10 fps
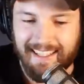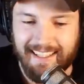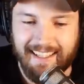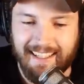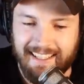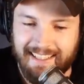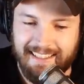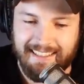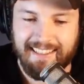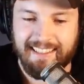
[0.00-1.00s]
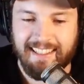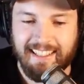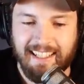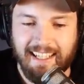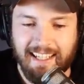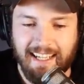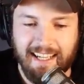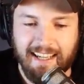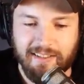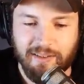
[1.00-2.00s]
Yeah.
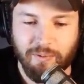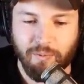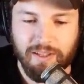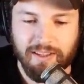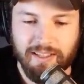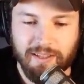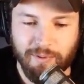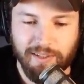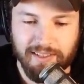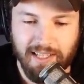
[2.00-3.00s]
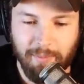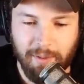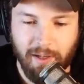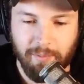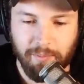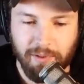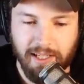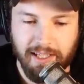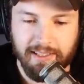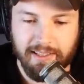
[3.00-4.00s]
I asked her what this was, and my mom
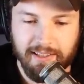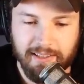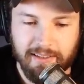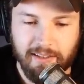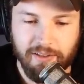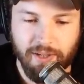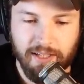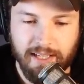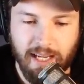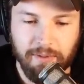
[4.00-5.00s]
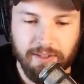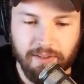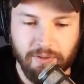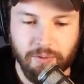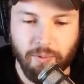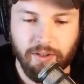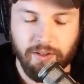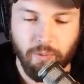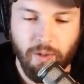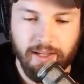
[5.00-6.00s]
replied, this is the dress Abby is going to wear
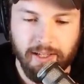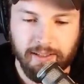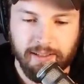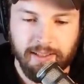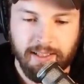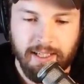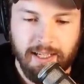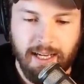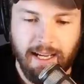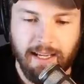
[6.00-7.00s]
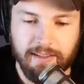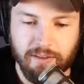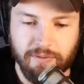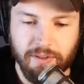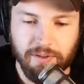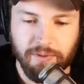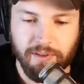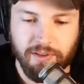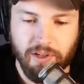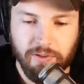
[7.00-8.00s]
to the wedding. I asked her if this
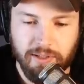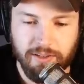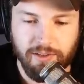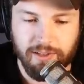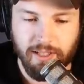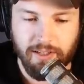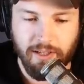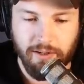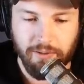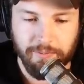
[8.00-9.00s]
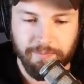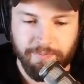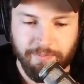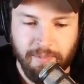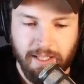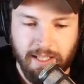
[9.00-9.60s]
was a joke, and she said no.